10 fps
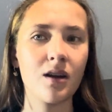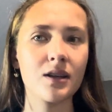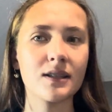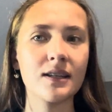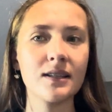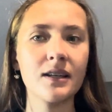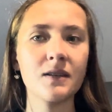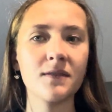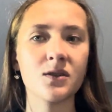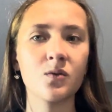Since it is
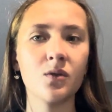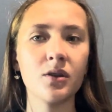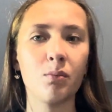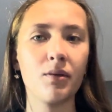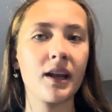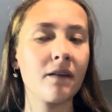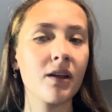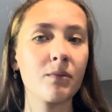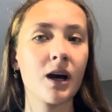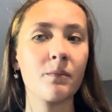for school, the plan of
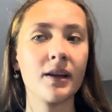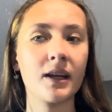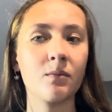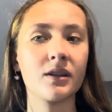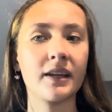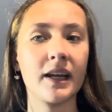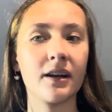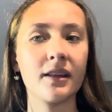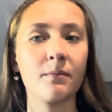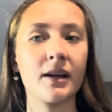them not being able to
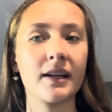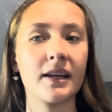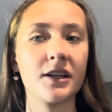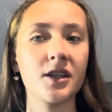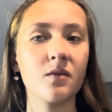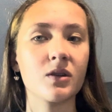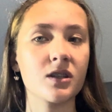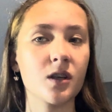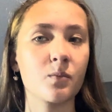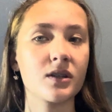carry their medication would
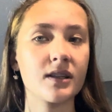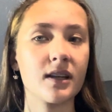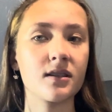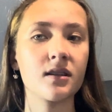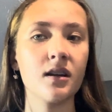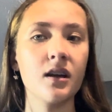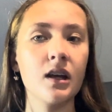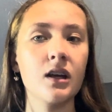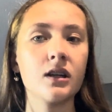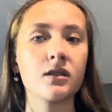still persist.
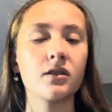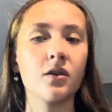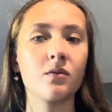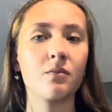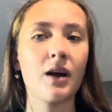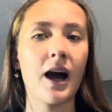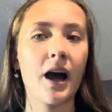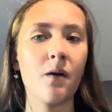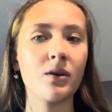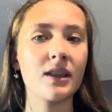So
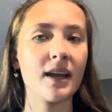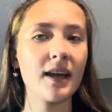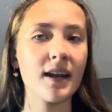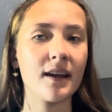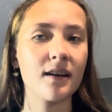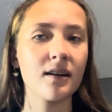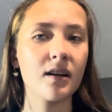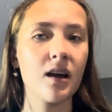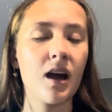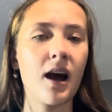how would they get it?
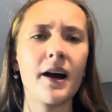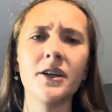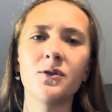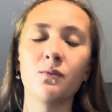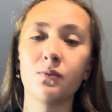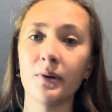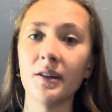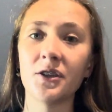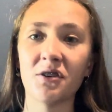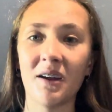I
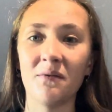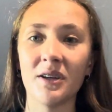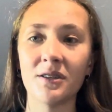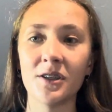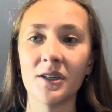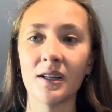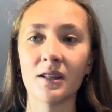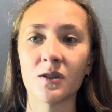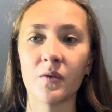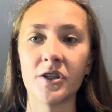really tried researching
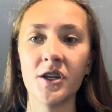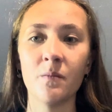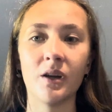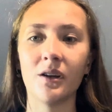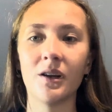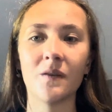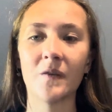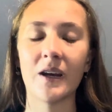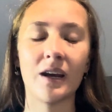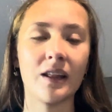this question, but I couldn't
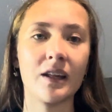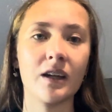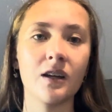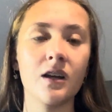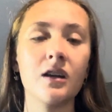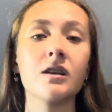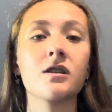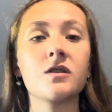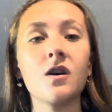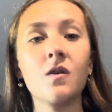find anything.
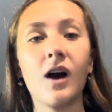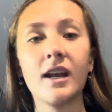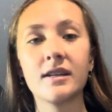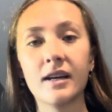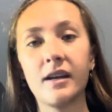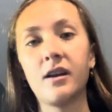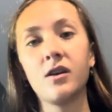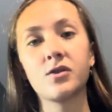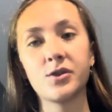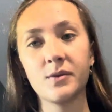So I decided to
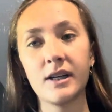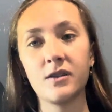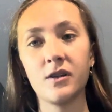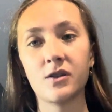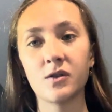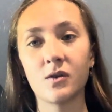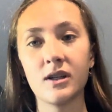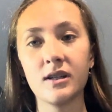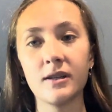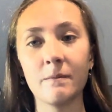go straight to the
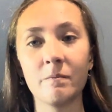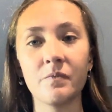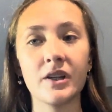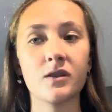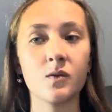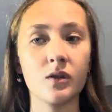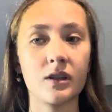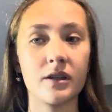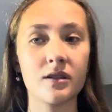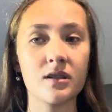source, a school
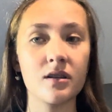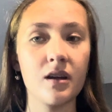nurse.